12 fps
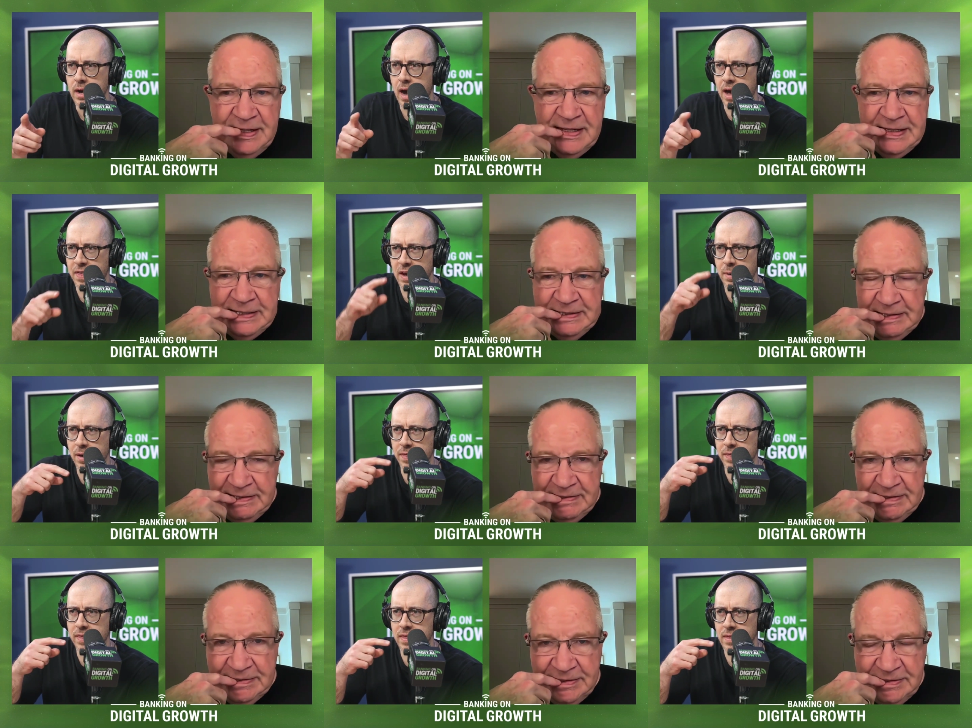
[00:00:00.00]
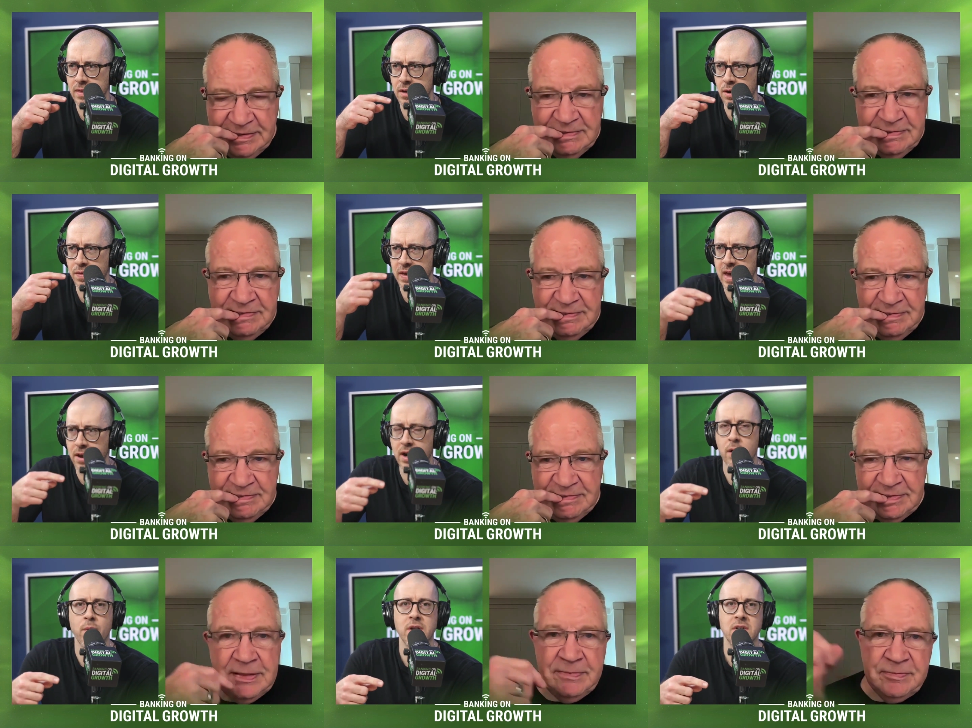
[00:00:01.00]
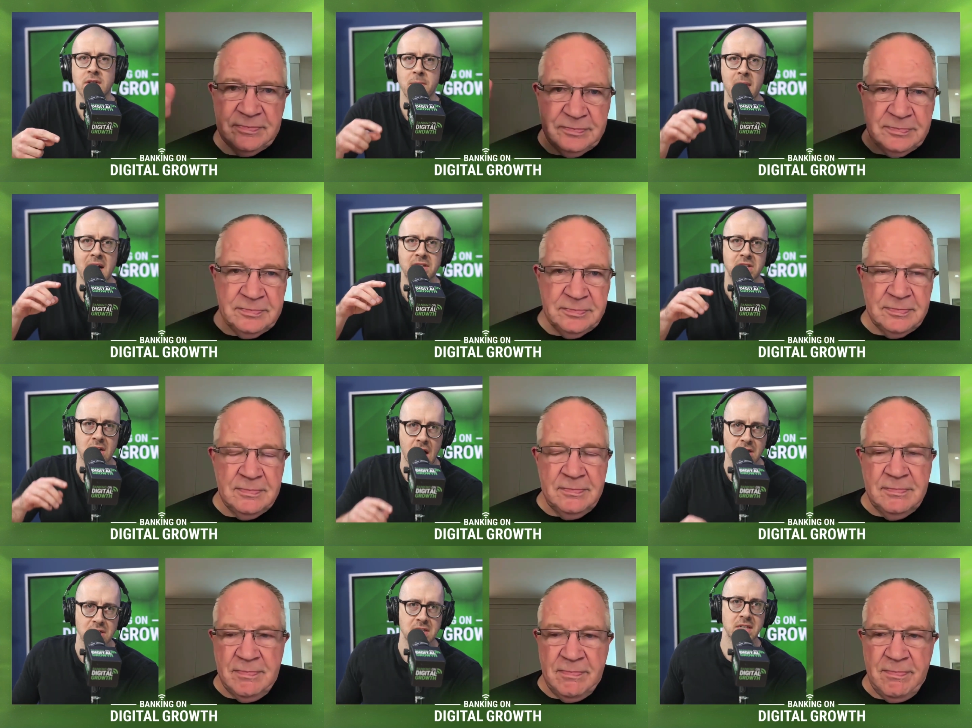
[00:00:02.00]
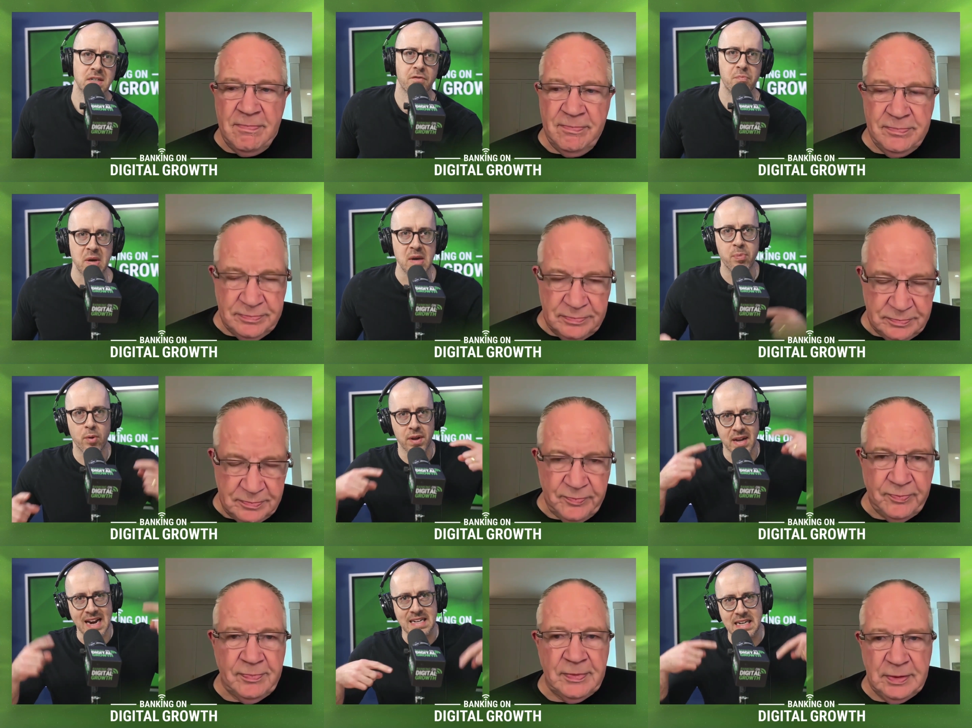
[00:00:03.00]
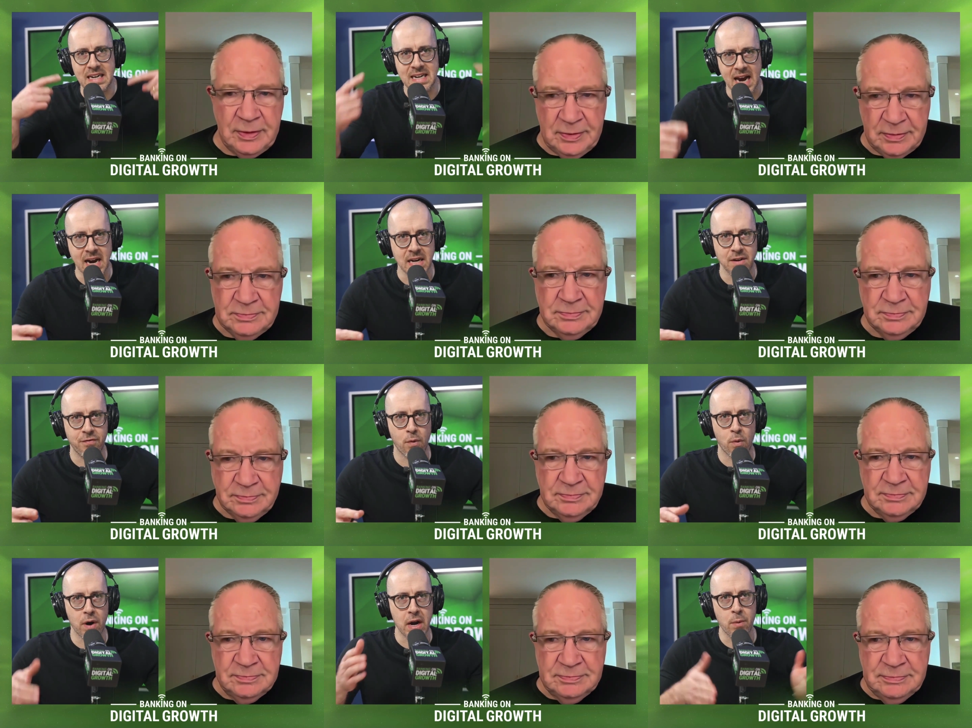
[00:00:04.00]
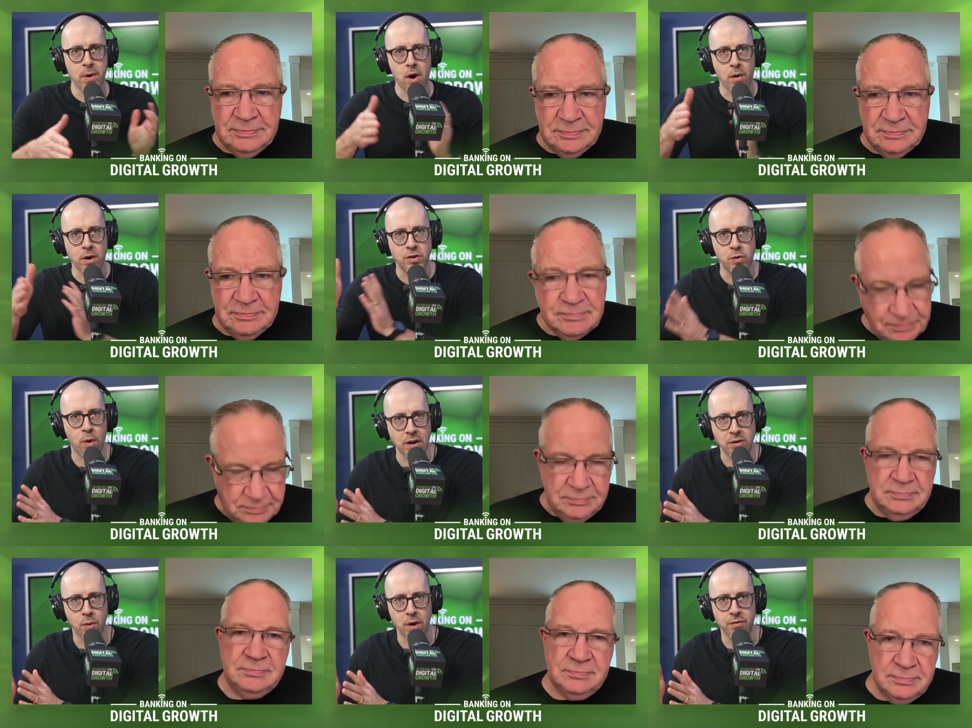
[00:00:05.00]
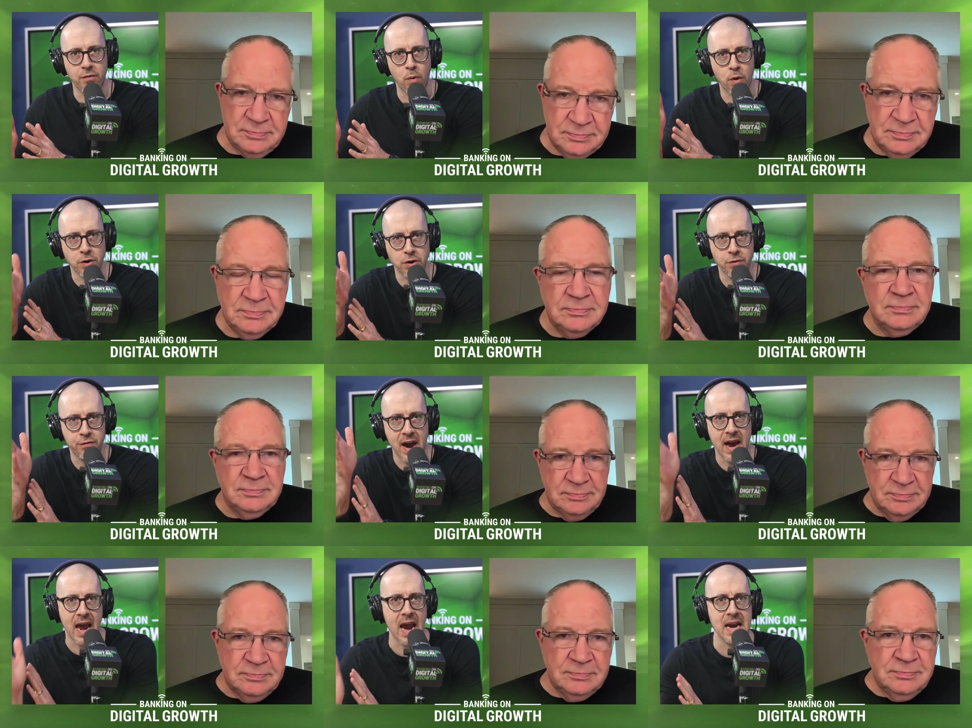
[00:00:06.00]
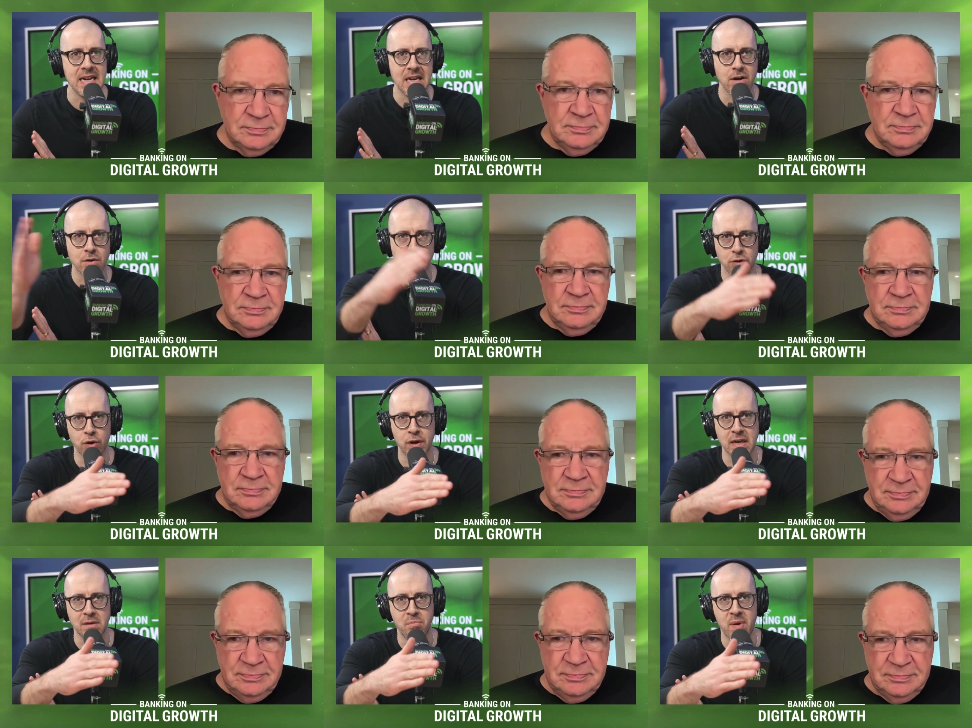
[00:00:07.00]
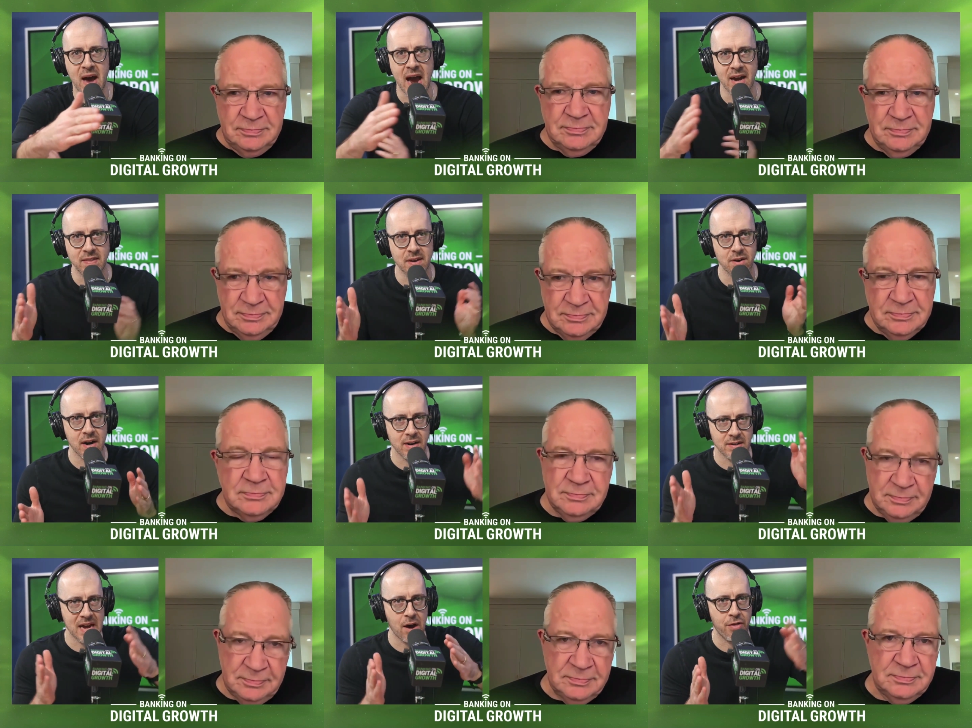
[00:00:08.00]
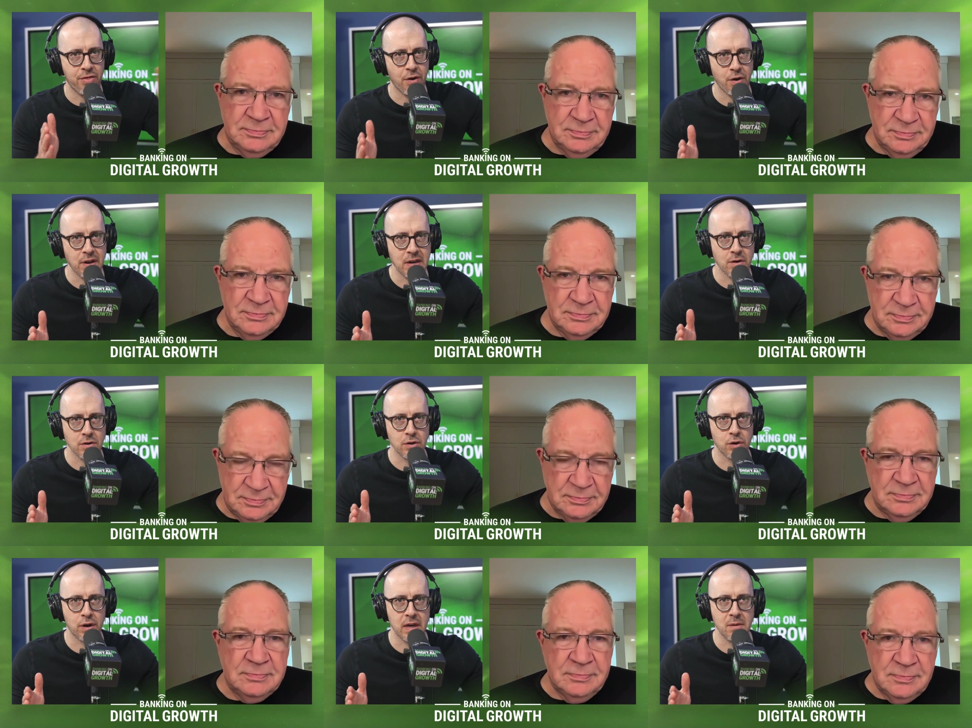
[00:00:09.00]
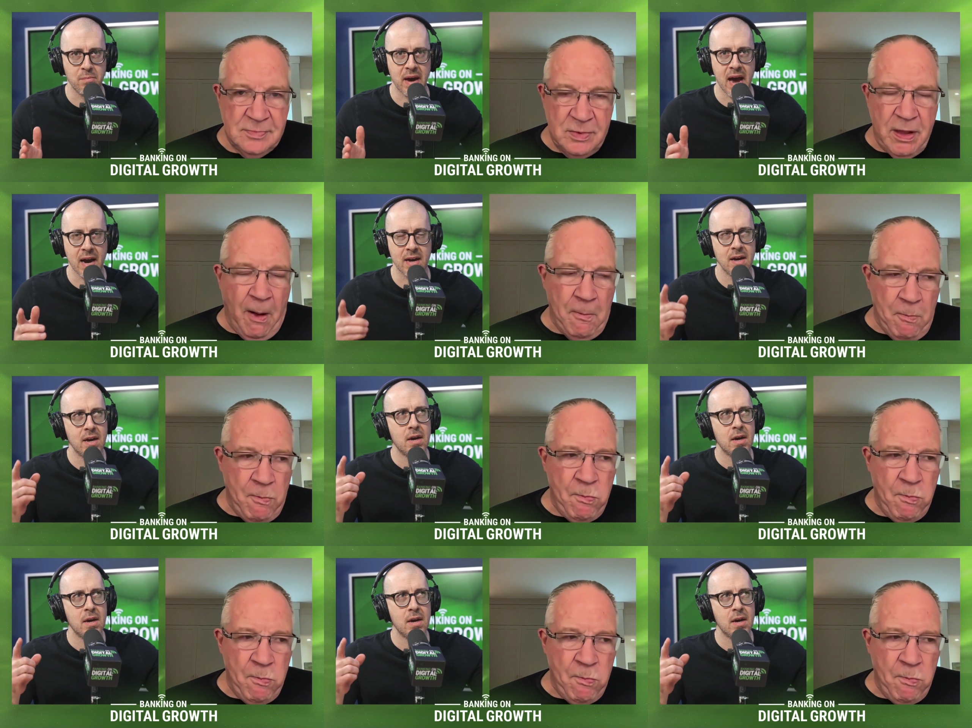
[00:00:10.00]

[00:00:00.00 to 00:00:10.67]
Speaker 1: I think about you know the internet reaching the mass consciousness of people in 1994 here we are in 2024 you've got 80 years looking back the internet is now 30 years looking back yeah.